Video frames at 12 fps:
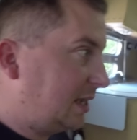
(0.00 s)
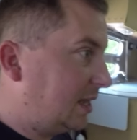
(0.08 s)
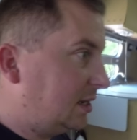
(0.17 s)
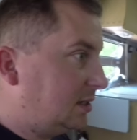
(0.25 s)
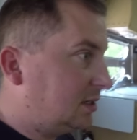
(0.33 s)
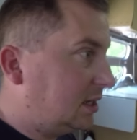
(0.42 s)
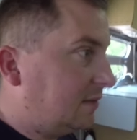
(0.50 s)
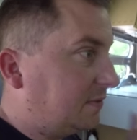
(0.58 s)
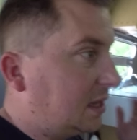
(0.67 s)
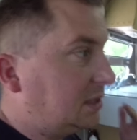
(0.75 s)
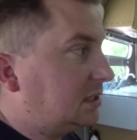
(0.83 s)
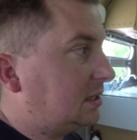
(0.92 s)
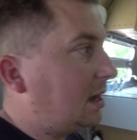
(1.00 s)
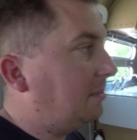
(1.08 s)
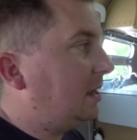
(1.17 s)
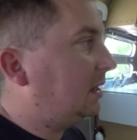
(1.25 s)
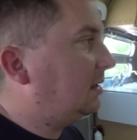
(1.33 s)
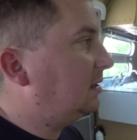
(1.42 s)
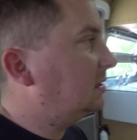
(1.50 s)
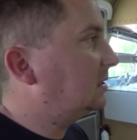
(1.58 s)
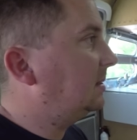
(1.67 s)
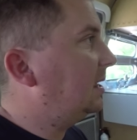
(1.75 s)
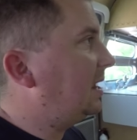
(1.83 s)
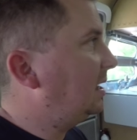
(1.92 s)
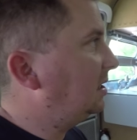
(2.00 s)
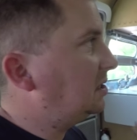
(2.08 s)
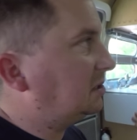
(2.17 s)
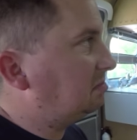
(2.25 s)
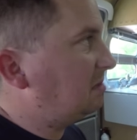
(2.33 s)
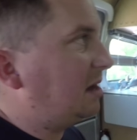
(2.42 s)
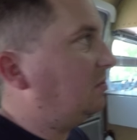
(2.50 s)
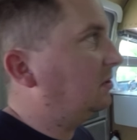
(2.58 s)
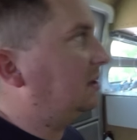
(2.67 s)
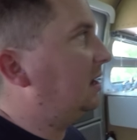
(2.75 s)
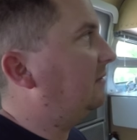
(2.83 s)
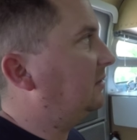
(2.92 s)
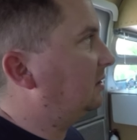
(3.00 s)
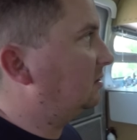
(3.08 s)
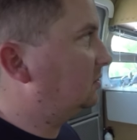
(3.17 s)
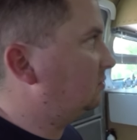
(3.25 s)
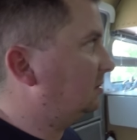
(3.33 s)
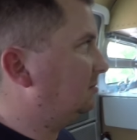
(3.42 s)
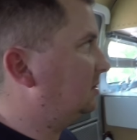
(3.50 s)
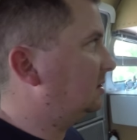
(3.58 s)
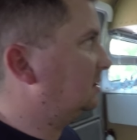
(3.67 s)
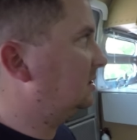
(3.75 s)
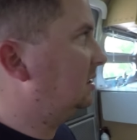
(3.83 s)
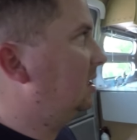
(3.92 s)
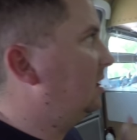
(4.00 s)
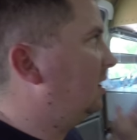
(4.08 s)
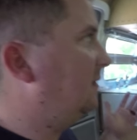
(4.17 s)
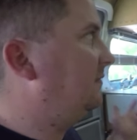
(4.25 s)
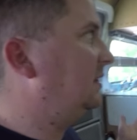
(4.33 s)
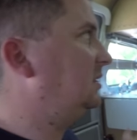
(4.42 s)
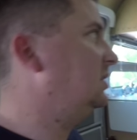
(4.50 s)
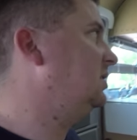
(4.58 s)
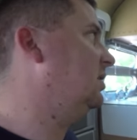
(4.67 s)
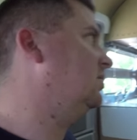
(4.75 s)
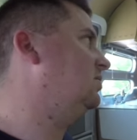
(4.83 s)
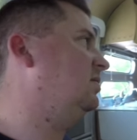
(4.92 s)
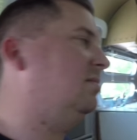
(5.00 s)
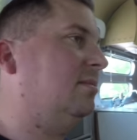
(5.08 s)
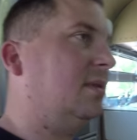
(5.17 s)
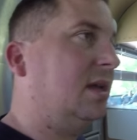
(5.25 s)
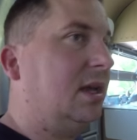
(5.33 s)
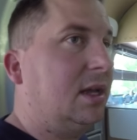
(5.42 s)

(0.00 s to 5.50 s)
And if they'd stopped making these in the 80s, I wouldn't have an Airstream because a vintage Airstream,